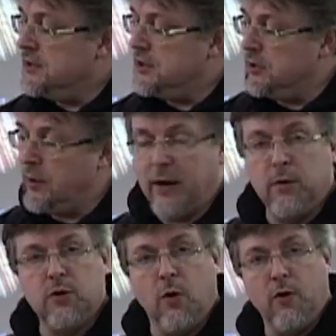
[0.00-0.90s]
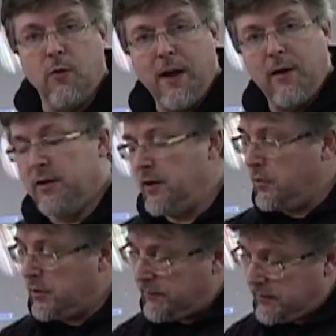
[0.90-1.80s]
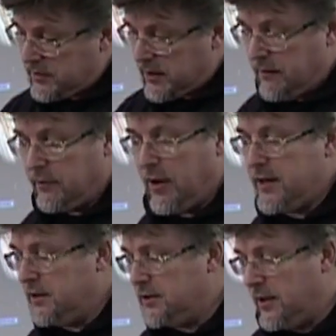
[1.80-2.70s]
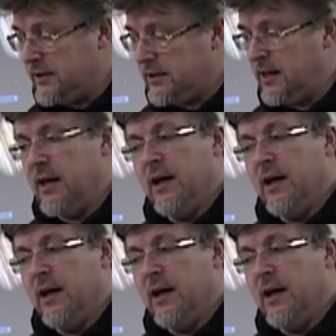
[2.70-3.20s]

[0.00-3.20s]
to equatorial mount in all different variety and sizes.